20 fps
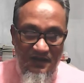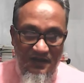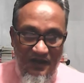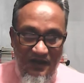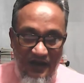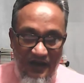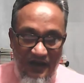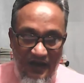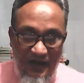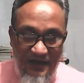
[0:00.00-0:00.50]

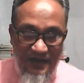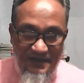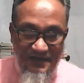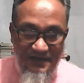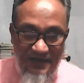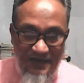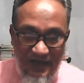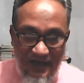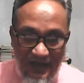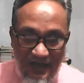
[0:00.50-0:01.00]
I
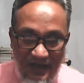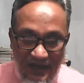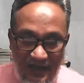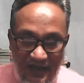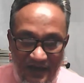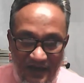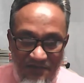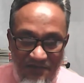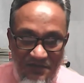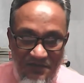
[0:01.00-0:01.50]
shall
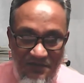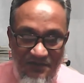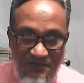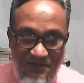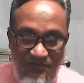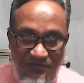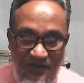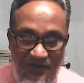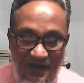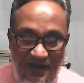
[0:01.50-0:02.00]
have
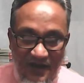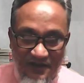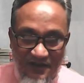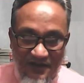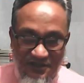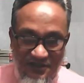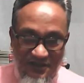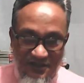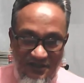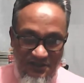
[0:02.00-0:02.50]
been
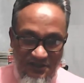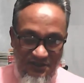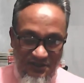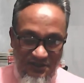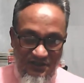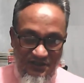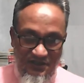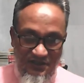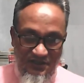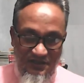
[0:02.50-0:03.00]

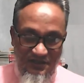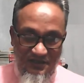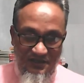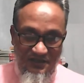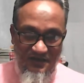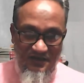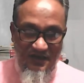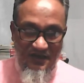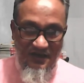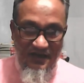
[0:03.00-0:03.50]
practicing.
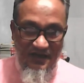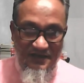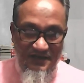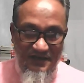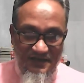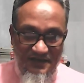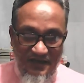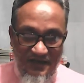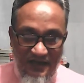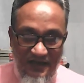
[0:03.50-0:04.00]
I
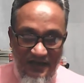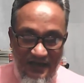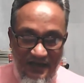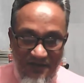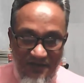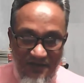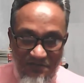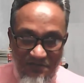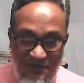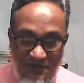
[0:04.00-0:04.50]
shall
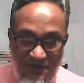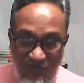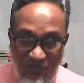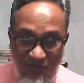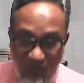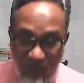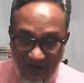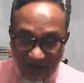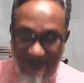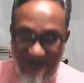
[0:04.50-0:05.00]
have been
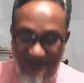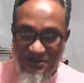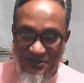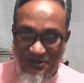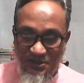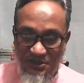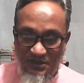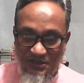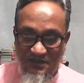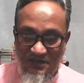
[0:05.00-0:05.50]

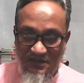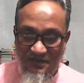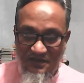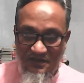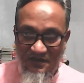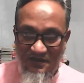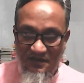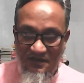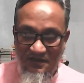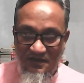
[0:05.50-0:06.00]
watching
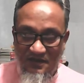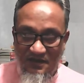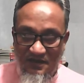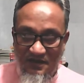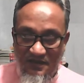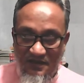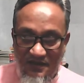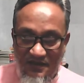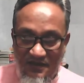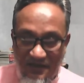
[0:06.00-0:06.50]

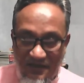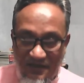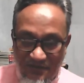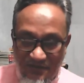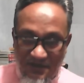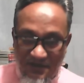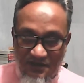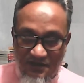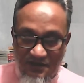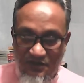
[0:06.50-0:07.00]
the
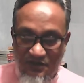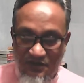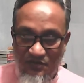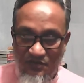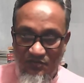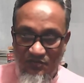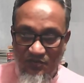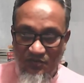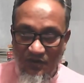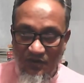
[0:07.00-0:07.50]

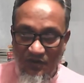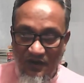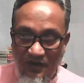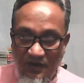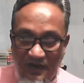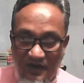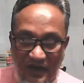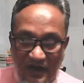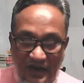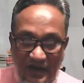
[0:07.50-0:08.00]
video
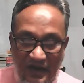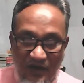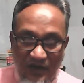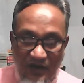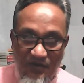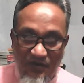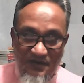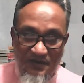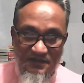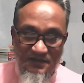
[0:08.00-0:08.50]
for
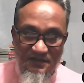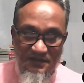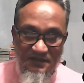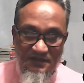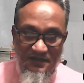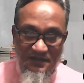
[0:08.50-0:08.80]
hours.